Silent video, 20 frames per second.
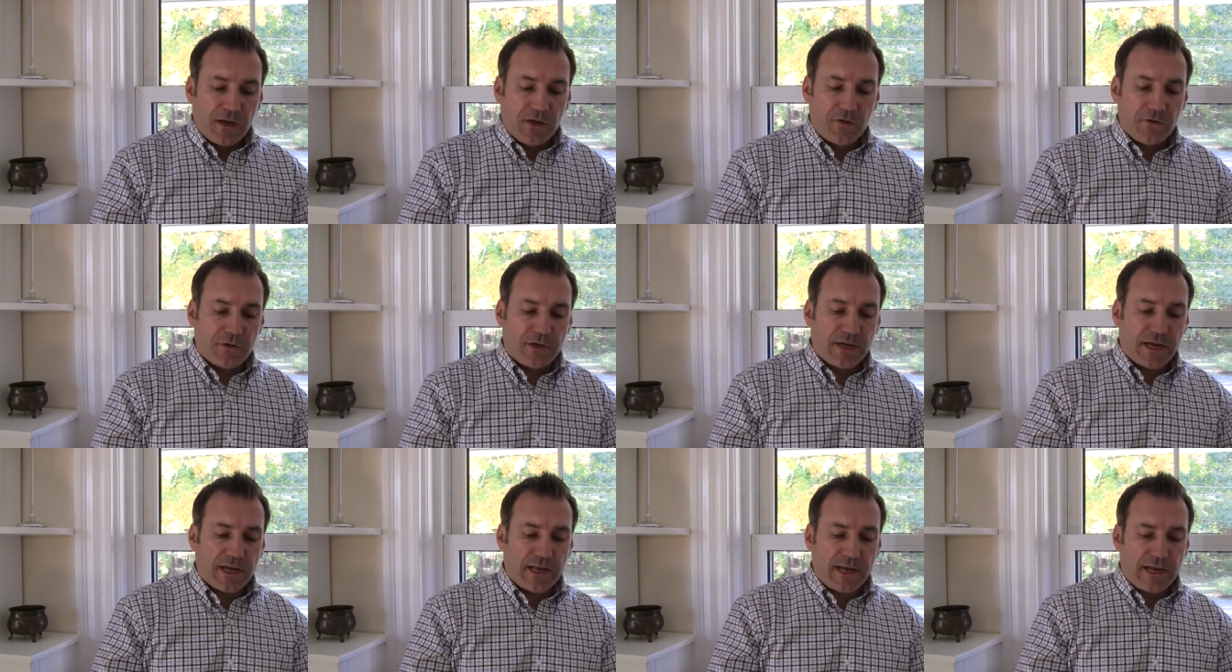you
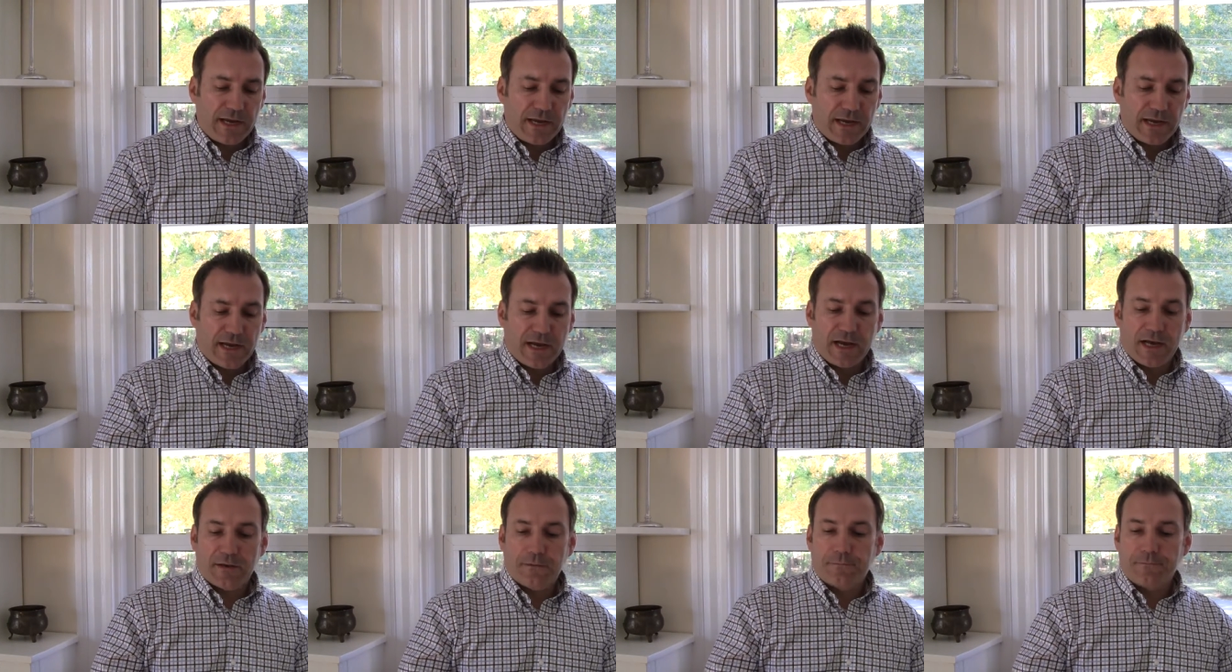get
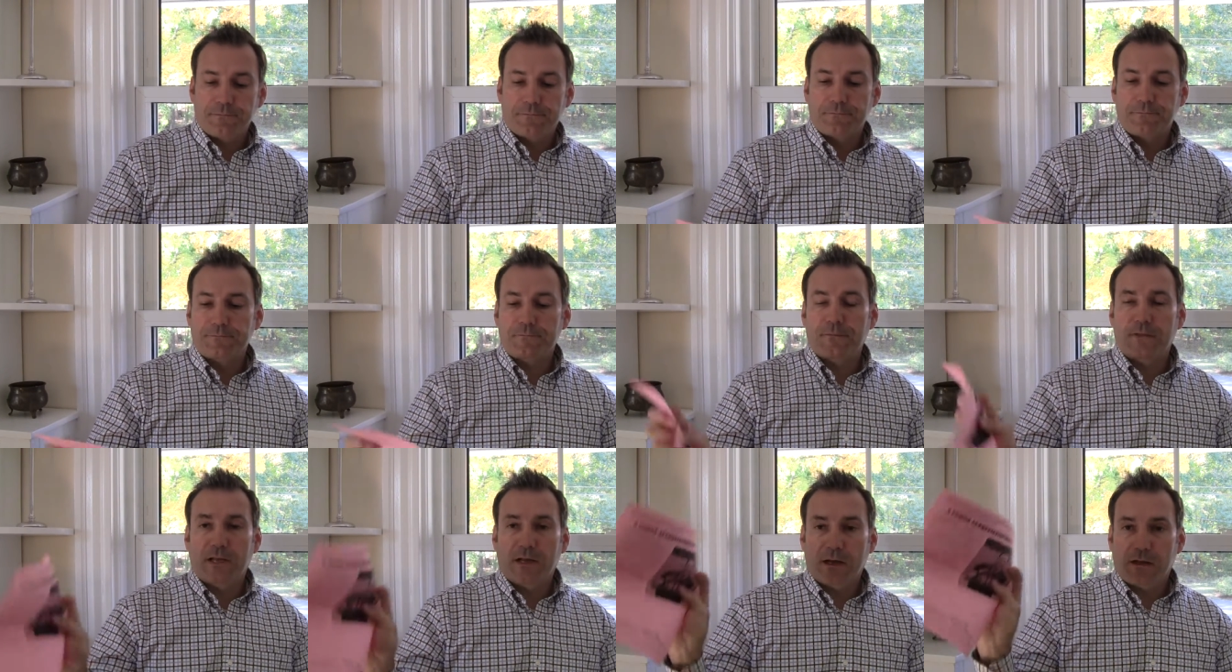a
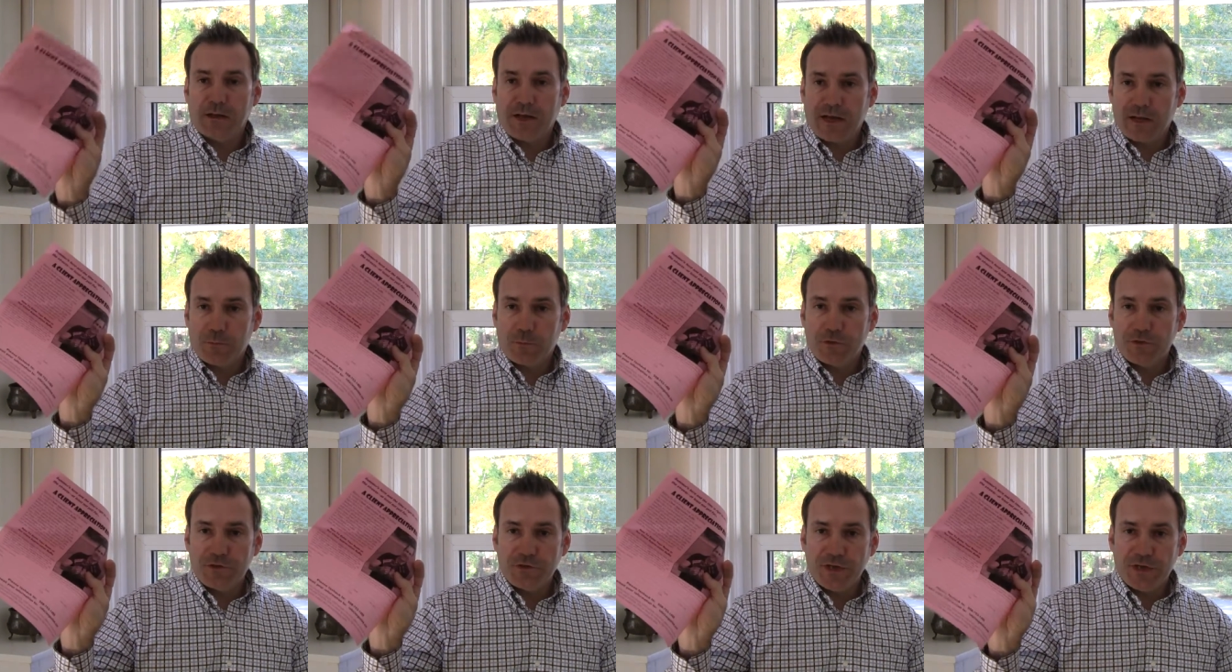client
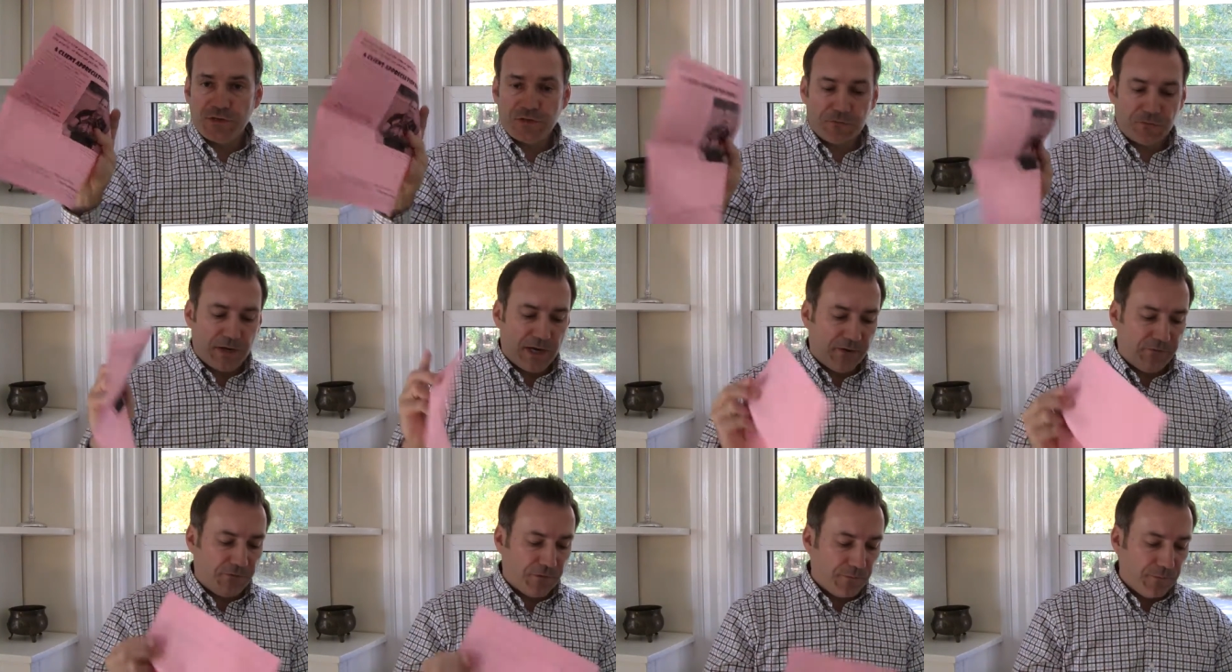appreciation
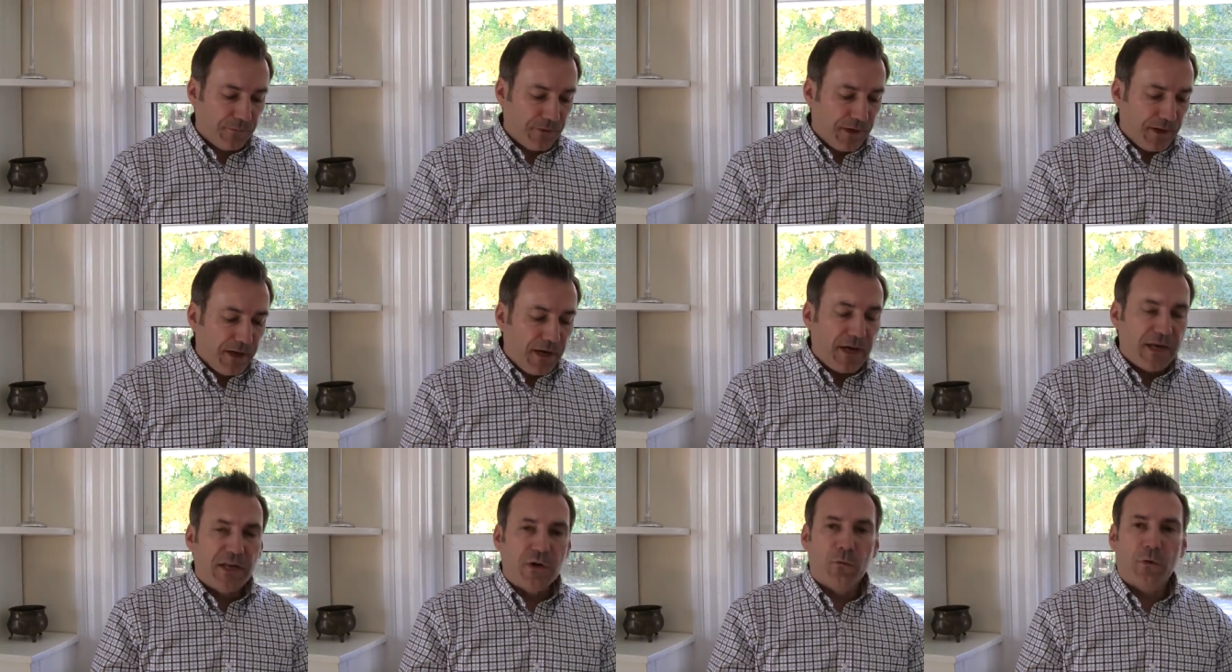raffle,
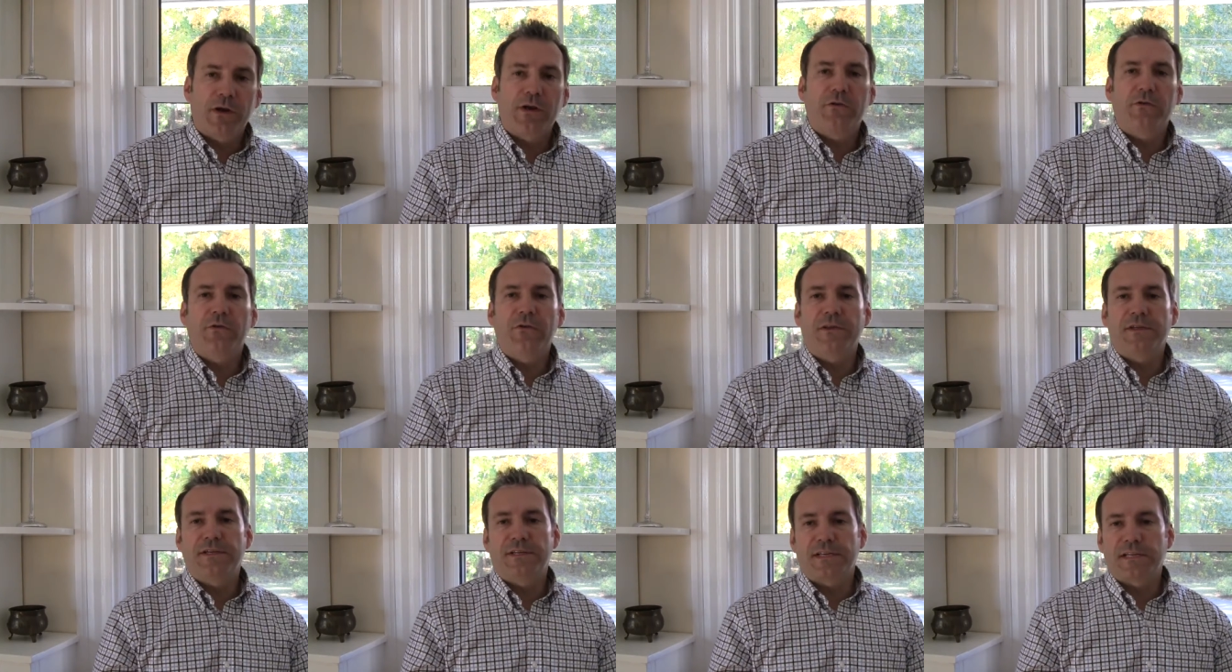and you want to do
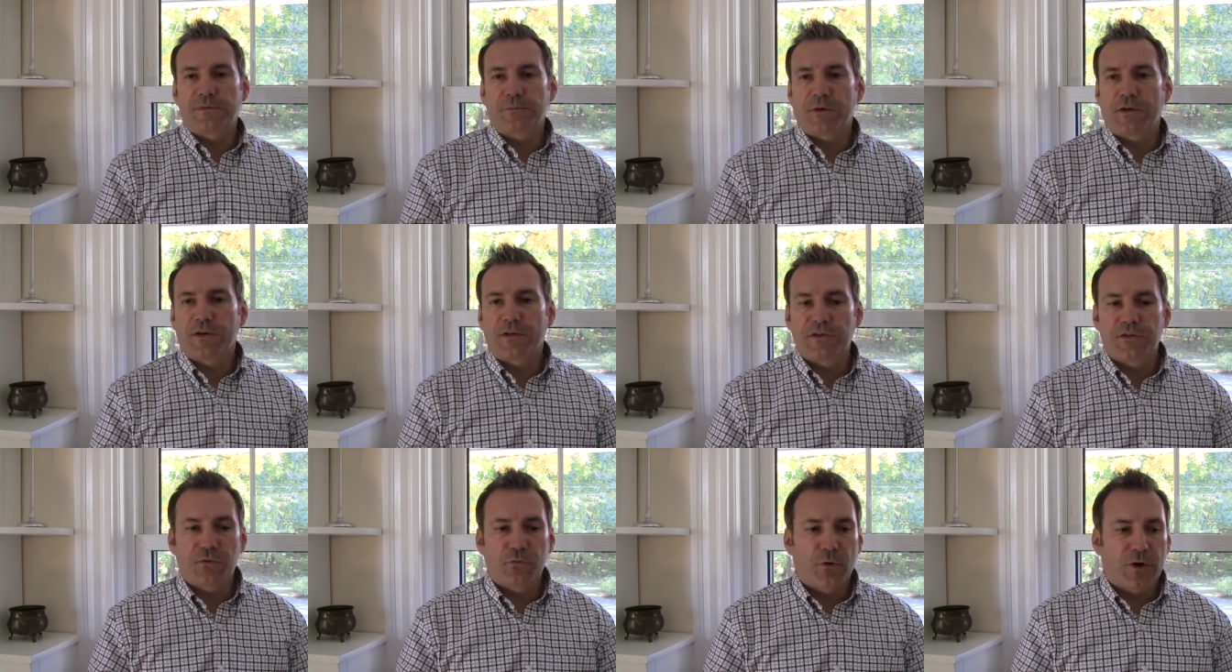these things
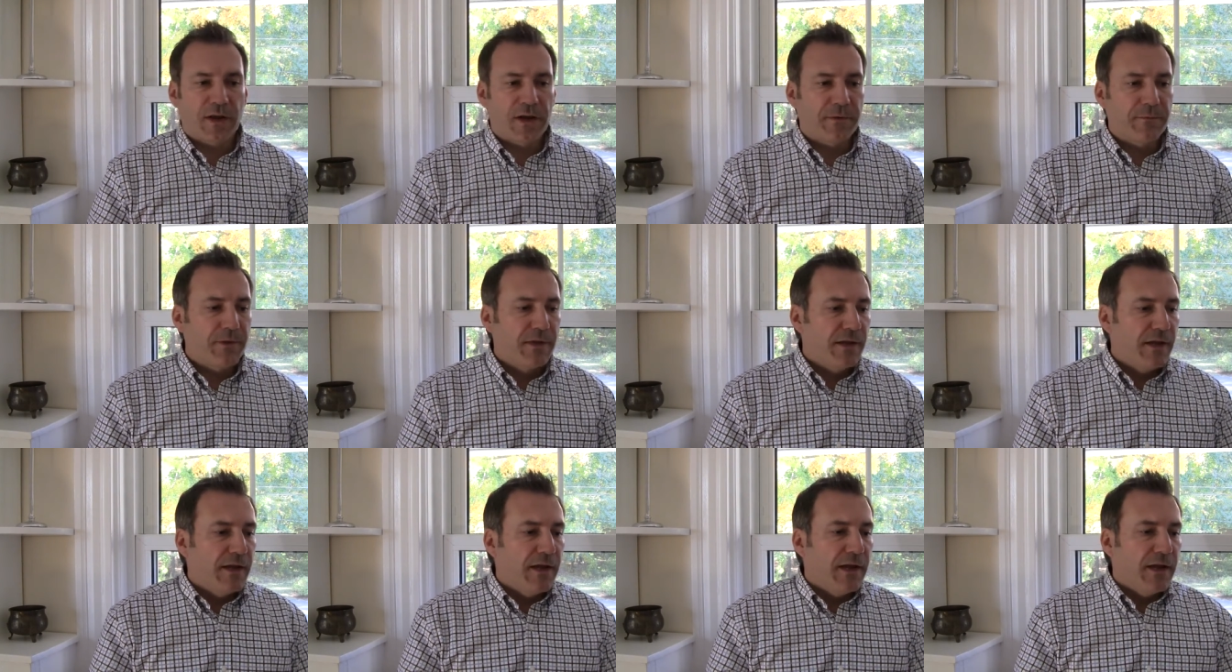because you want to,
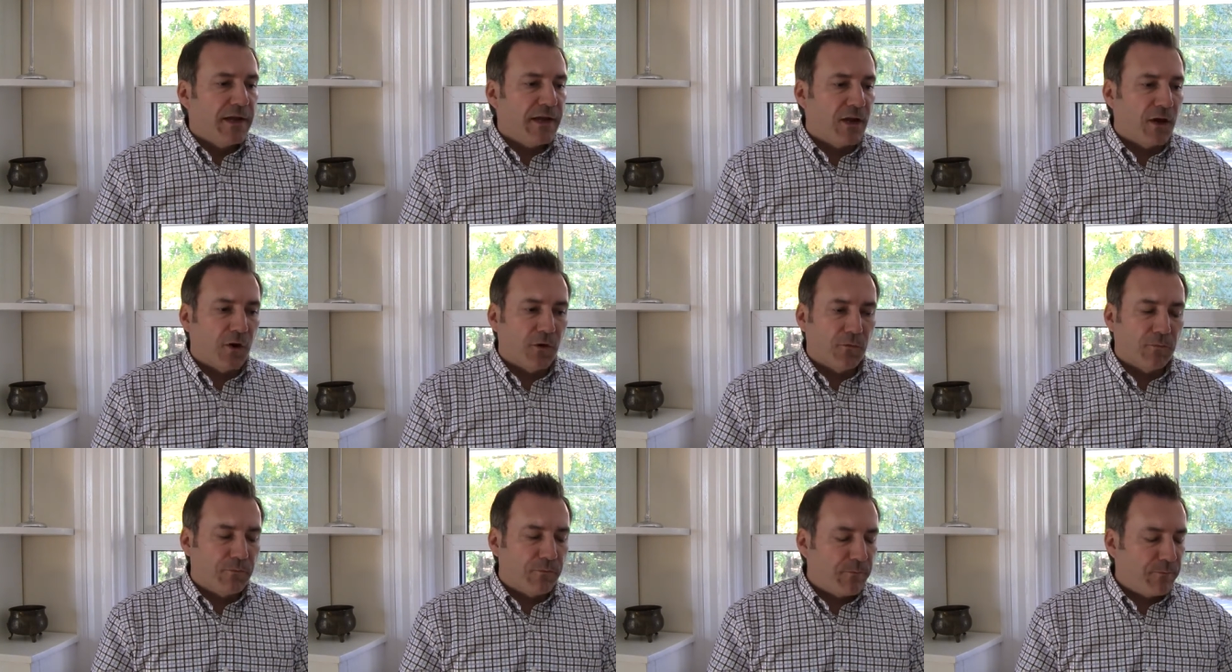you
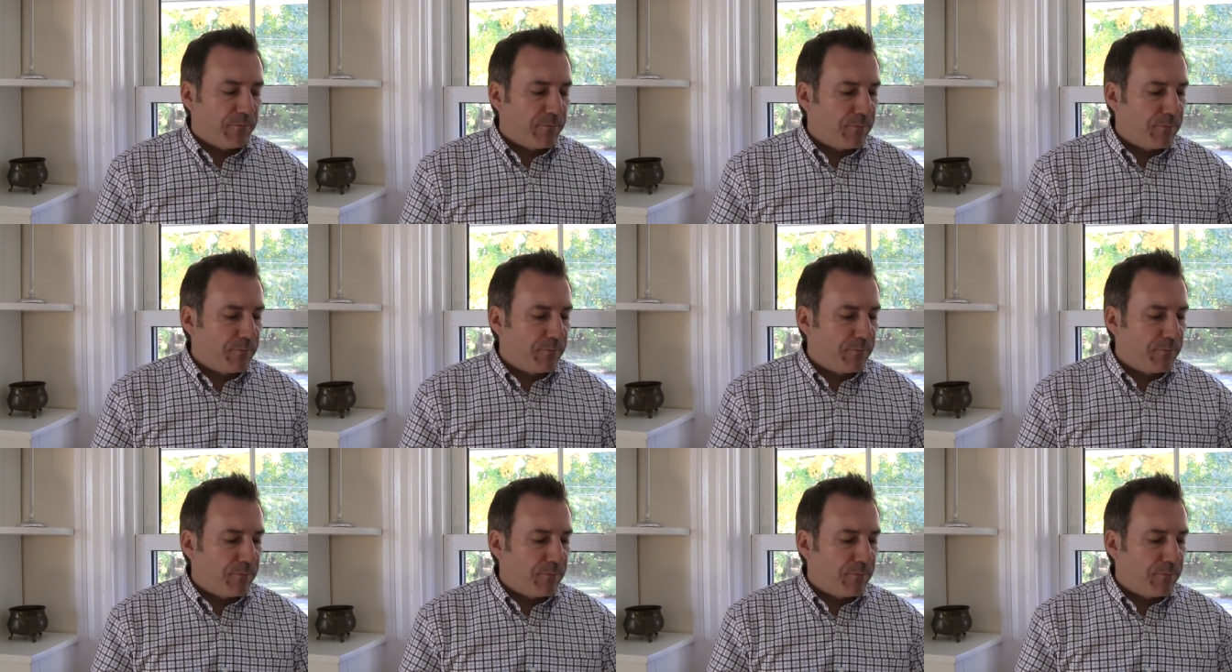know,